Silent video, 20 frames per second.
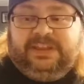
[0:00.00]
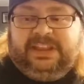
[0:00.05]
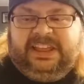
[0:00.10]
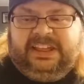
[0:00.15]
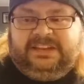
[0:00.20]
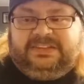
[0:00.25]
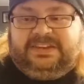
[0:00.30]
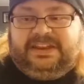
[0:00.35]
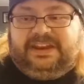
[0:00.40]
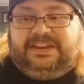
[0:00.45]
Like
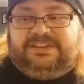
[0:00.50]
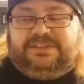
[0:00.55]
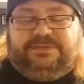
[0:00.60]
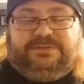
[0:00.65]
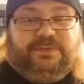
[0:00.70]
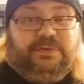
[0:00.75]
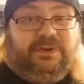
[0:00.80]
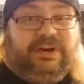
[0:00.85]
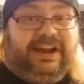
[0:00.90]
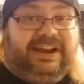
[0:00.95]
I said, it's a
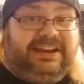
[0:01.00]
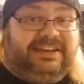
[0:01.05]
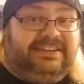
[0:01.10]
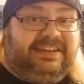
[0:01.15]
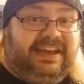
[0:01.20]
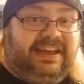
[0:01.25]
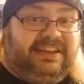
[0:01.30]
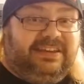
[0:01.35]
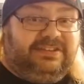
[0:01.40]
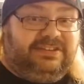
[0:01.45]
4 out of
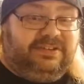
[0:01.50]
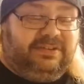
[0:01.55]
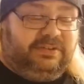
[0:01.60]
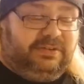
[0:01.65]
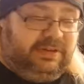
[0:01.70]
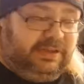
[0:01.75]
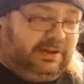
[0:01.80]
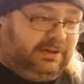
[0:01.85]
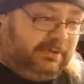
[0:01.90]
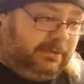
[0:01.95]
10, so,
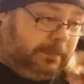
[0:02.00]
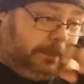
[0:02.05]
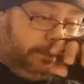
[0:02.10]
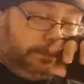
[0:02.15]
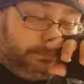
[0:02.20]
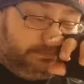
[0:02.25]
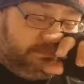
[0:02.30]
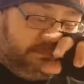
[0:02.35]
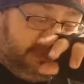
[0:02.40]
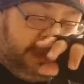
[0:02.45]
you know,
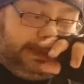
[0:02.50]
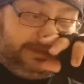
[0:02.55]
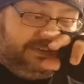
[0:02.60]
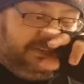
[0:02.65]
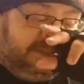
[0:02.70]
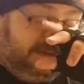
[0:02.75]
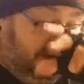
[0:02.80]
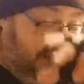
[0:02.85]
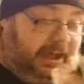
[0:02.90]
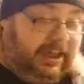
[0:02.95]
it's
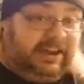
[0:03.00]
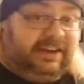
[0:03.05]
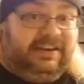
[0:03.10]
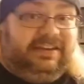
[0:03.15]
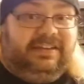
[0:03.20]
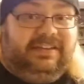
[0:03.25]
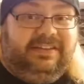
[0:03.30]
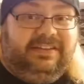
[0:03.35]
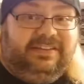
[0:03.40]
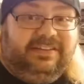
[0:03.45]
not
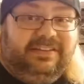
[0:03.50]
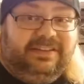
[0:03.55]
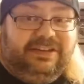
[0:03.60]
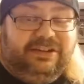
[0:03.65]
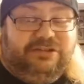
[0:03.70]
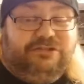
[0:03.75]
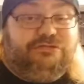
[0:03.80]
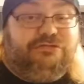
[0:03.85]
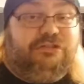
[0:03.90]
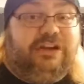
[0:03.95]

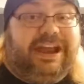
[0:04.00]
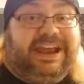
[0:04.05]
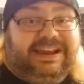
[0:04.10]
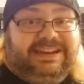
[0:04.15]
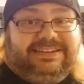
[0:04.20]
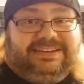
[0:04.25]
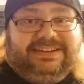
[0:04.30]
great,